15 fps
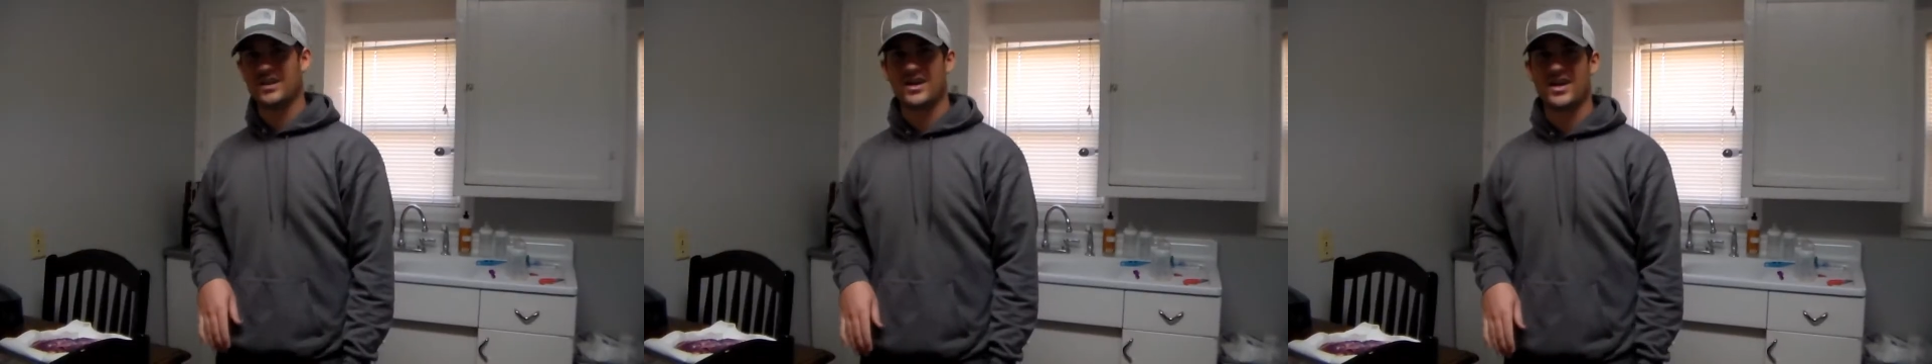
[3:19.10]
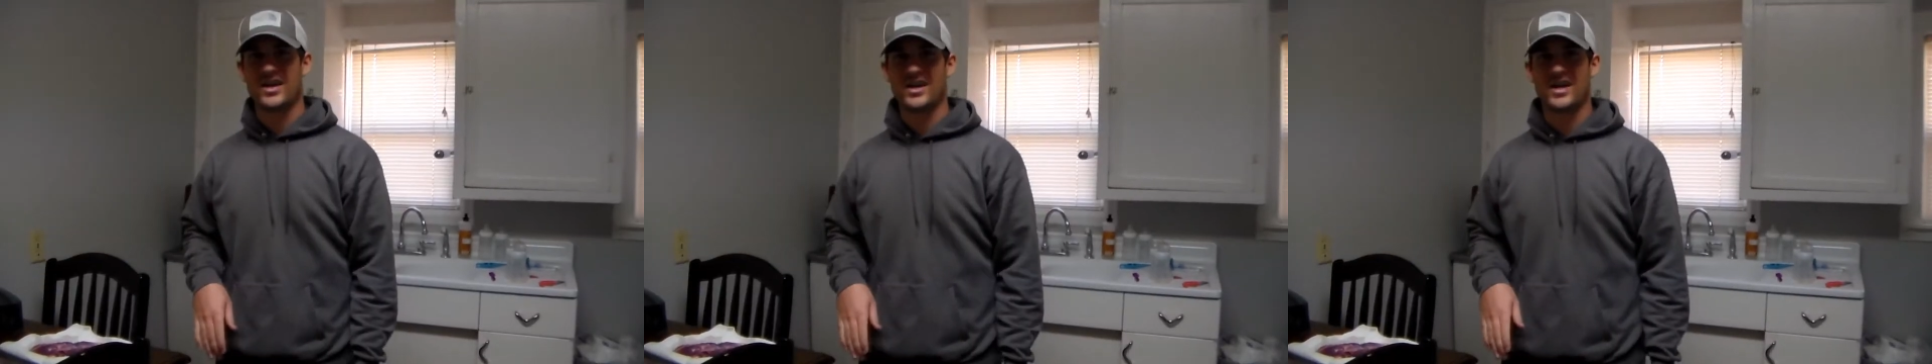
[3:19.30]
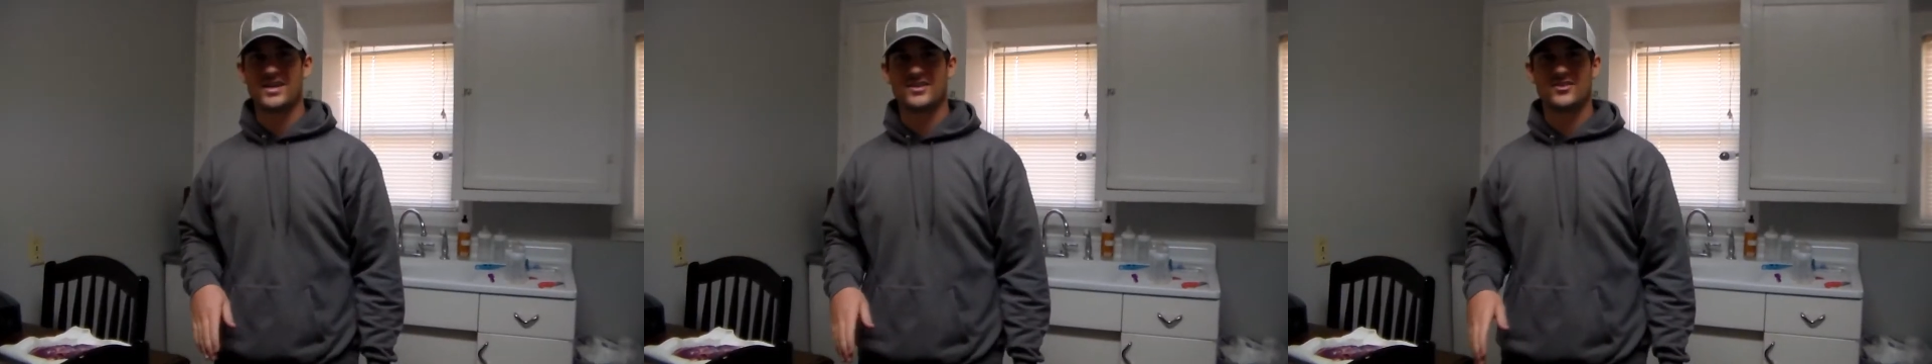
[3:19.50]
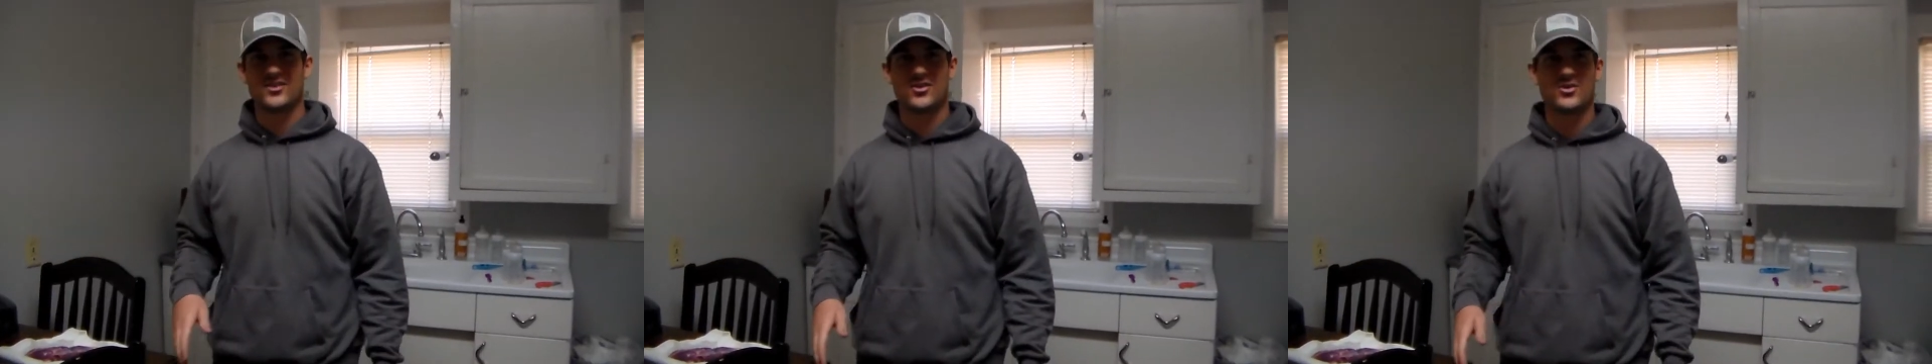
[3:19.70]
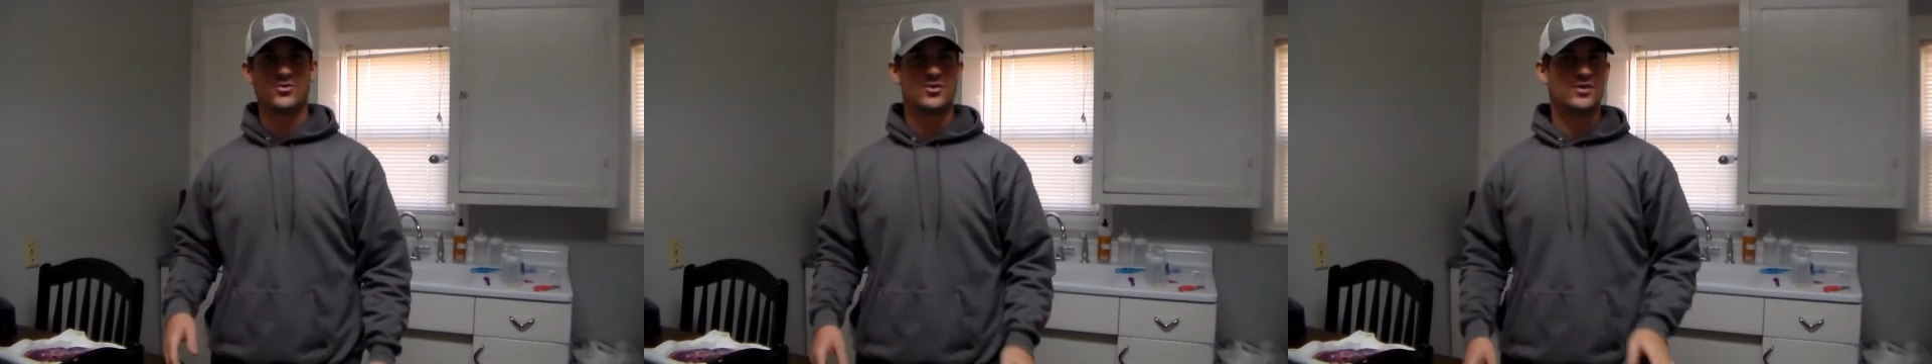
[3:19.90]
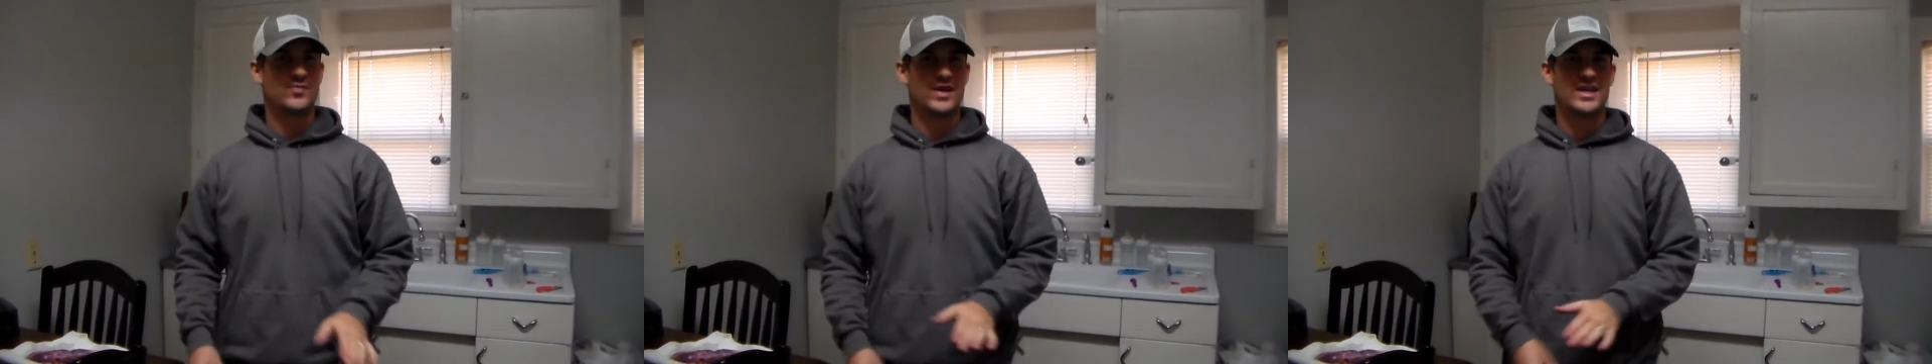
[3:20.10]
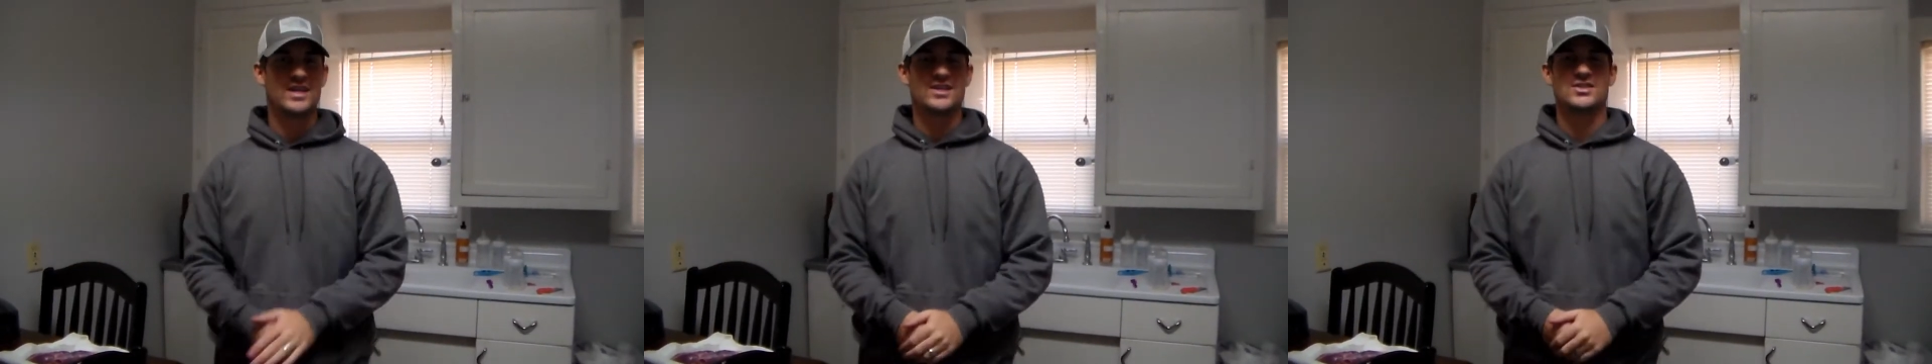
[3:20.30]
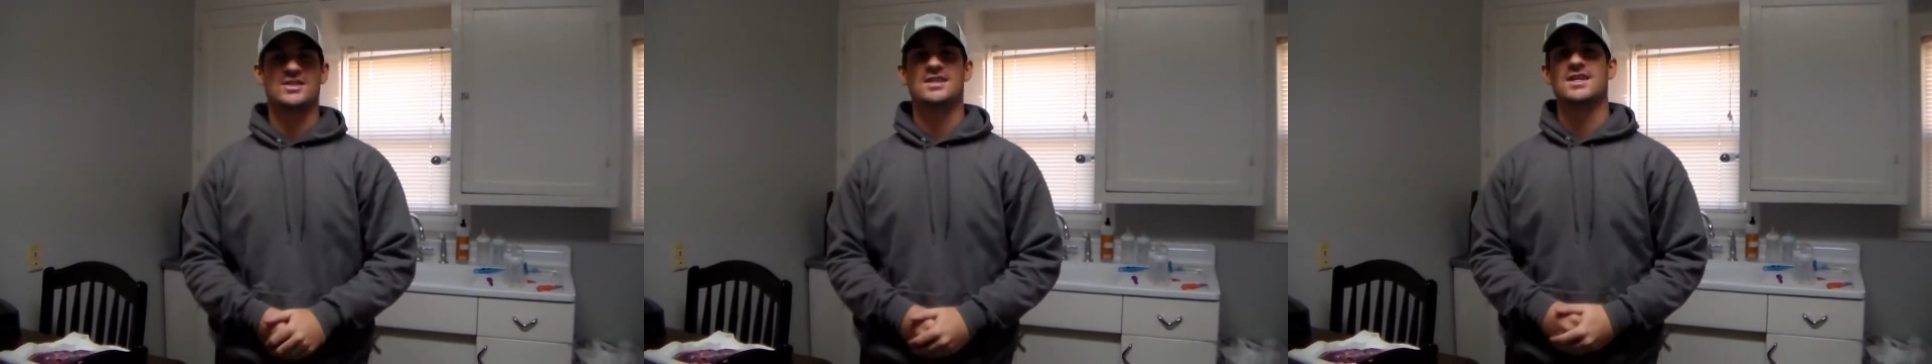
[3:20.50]
All right, guys. So we're in my
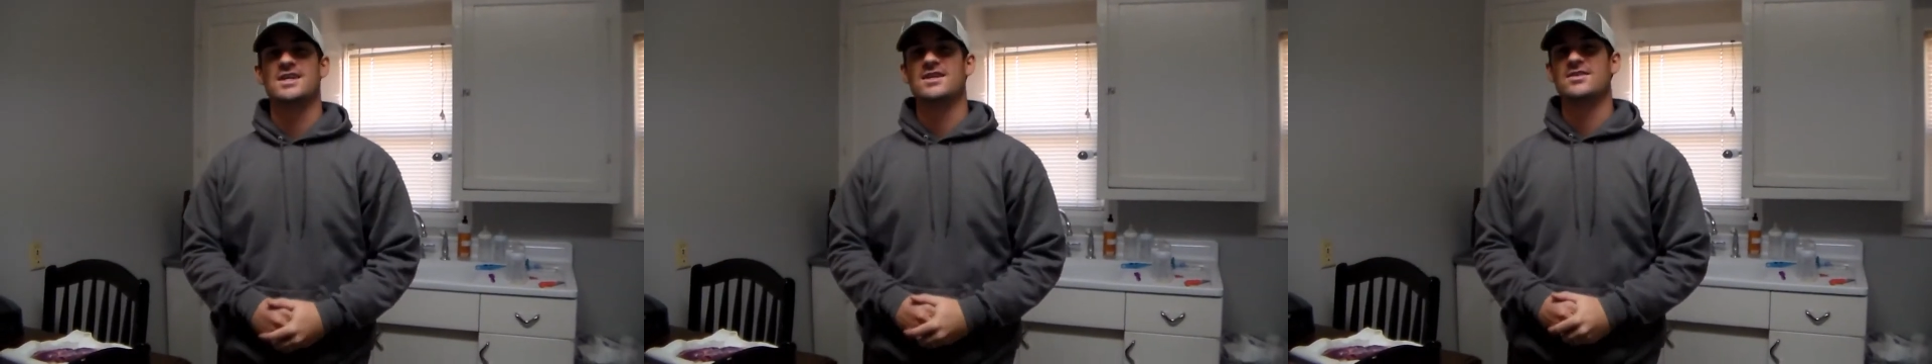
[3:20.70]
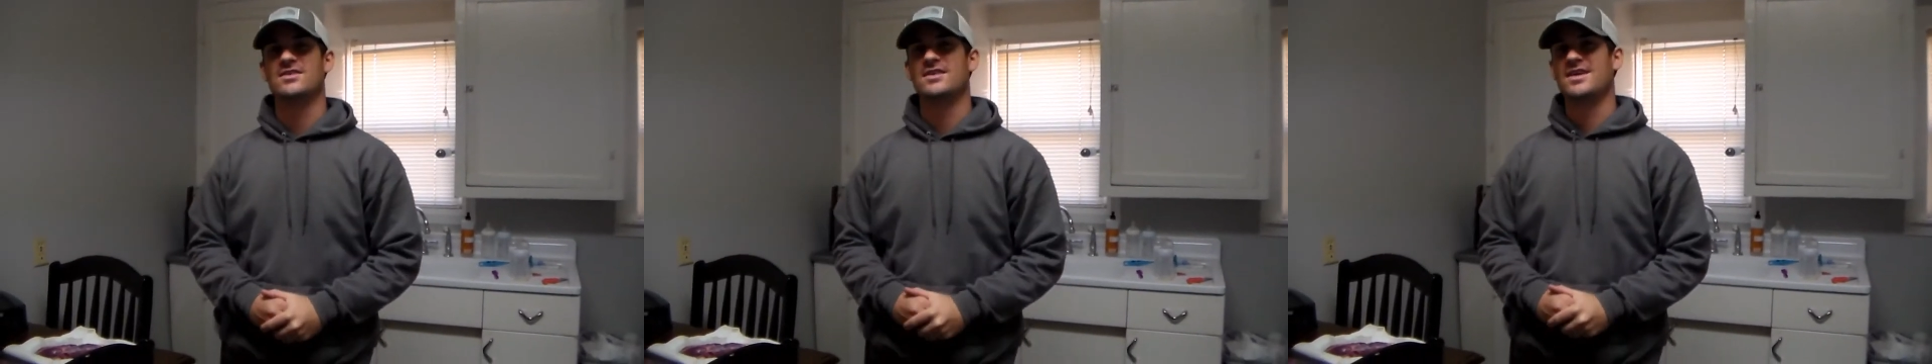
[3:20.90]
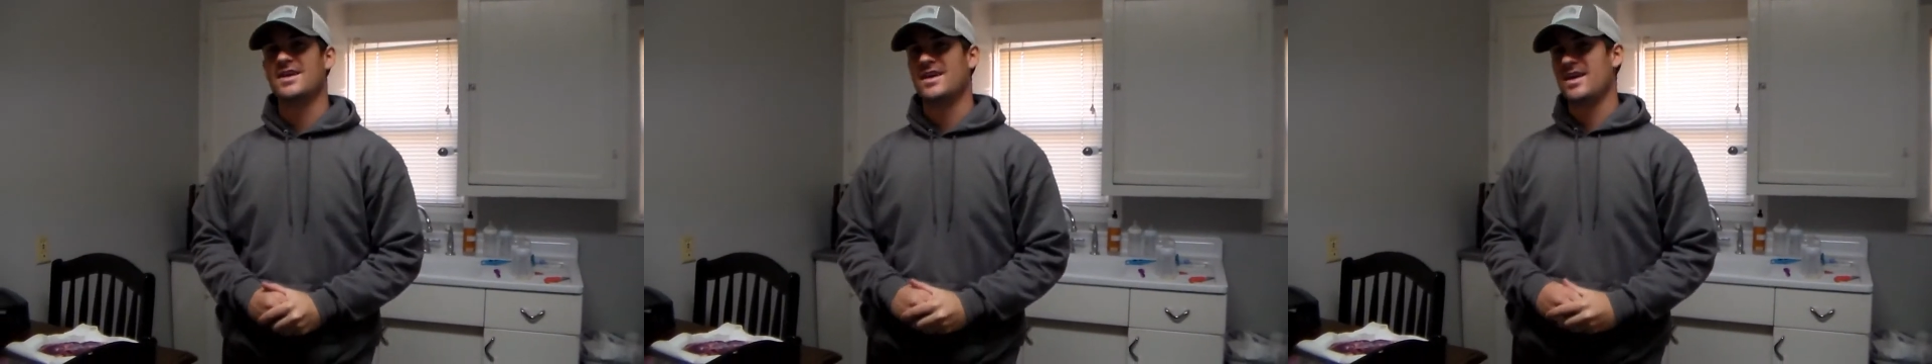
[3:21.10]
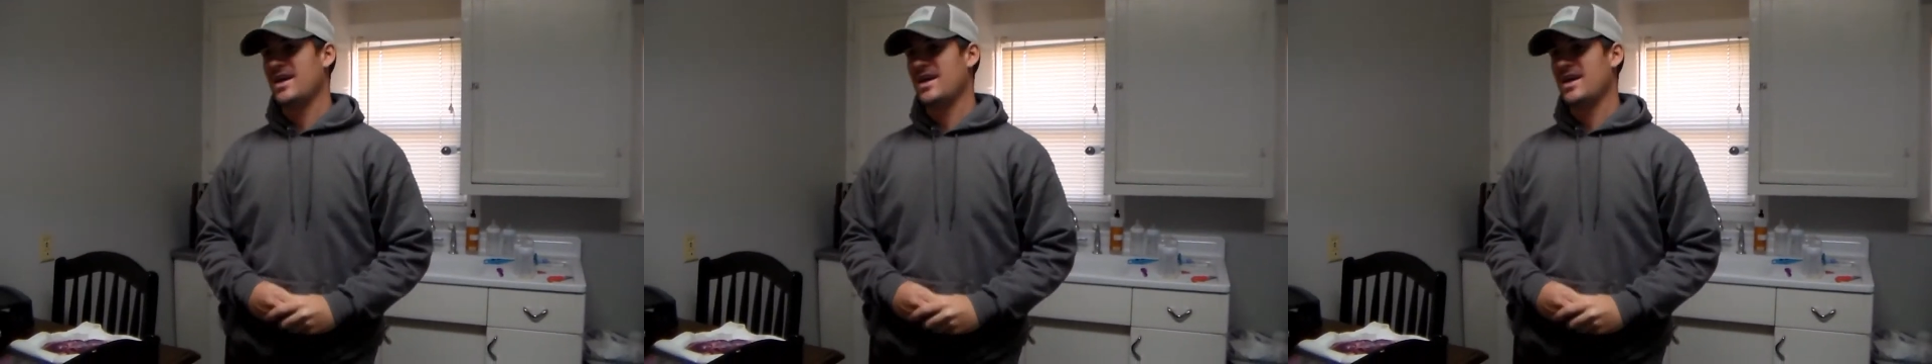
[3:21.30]
kitchen now,